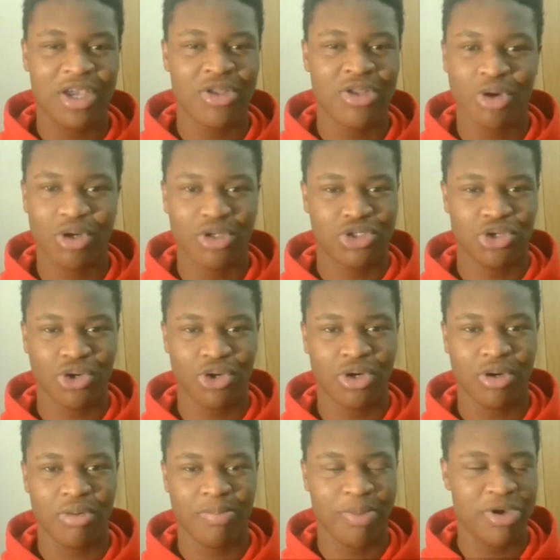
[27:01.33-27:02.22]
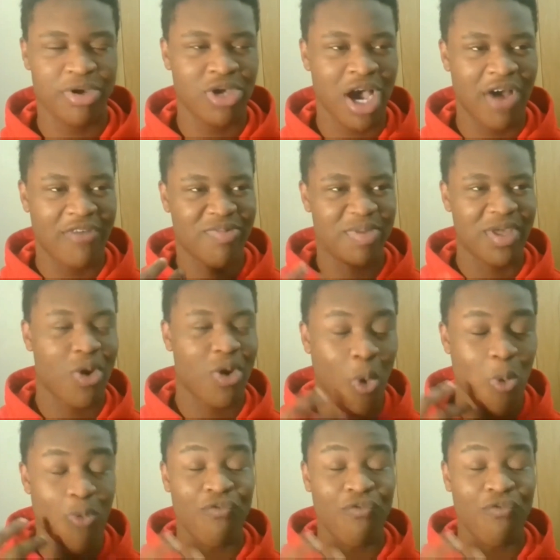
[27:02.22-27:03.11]
you're not taught, but you have to be
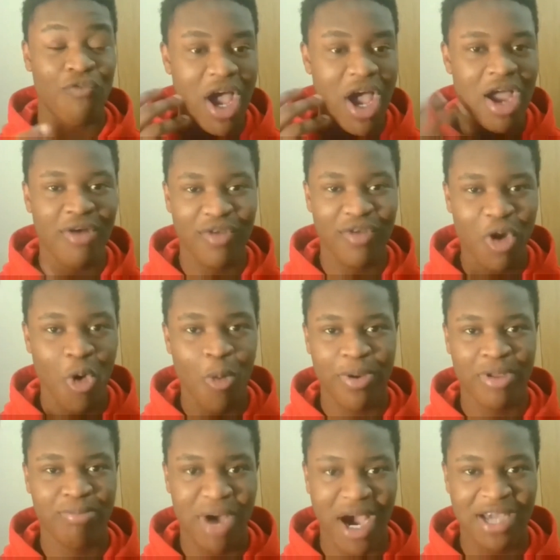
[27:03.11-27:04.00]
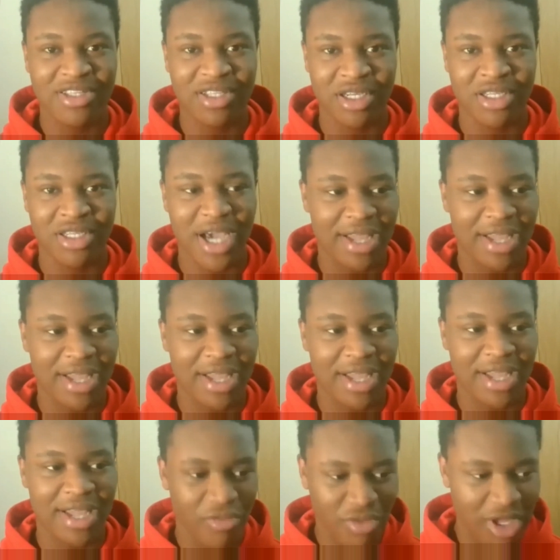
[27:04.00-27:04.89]
very open-minded and
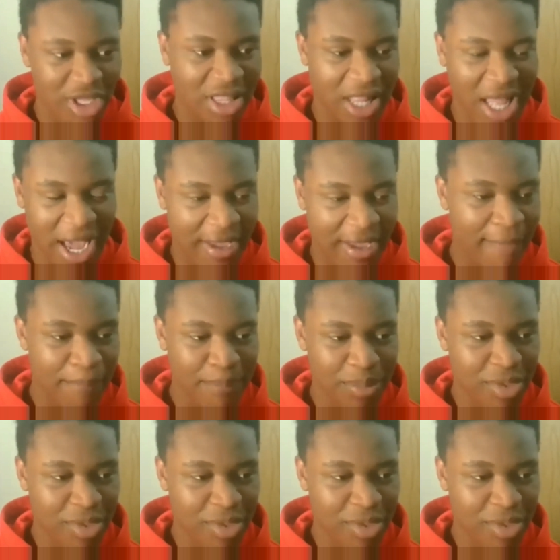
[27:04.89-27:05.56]
very, like,